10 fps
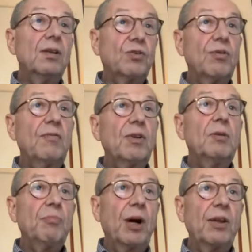
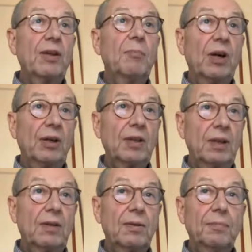driven by the market.
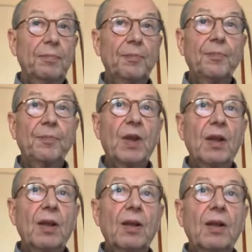
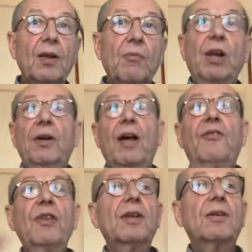Well, I
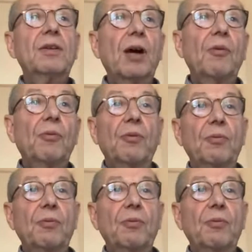think now